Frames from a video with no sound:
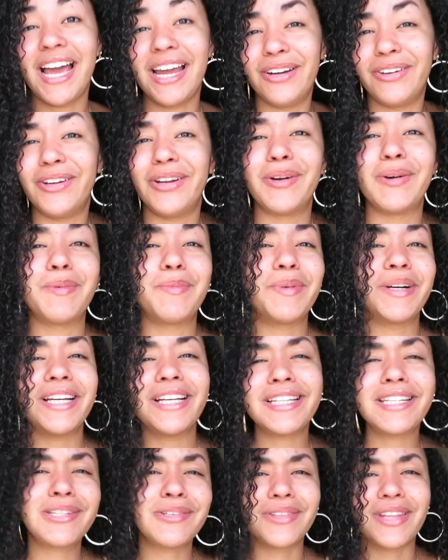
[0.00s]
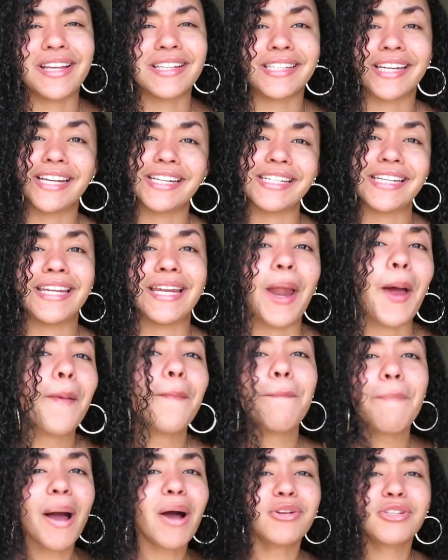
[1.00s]
I don't know, but it's 2018,
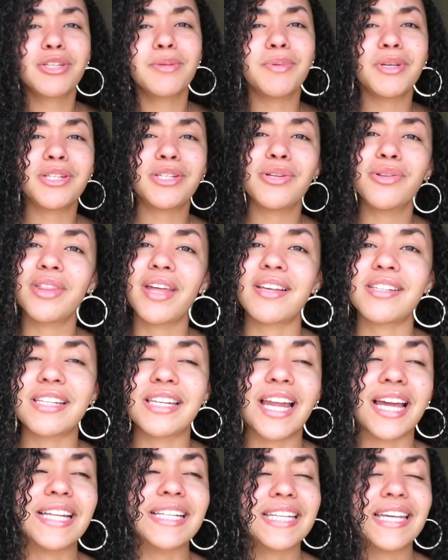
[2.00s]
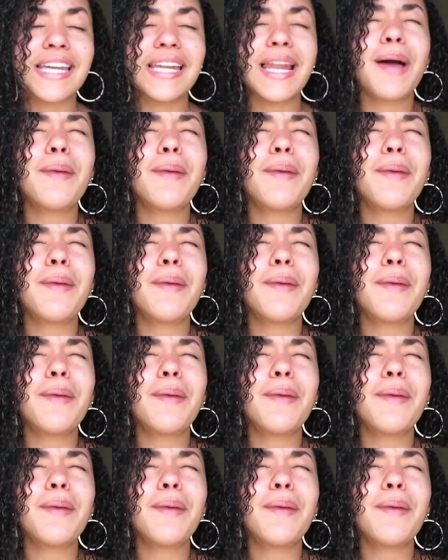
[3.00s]
about to be 2019.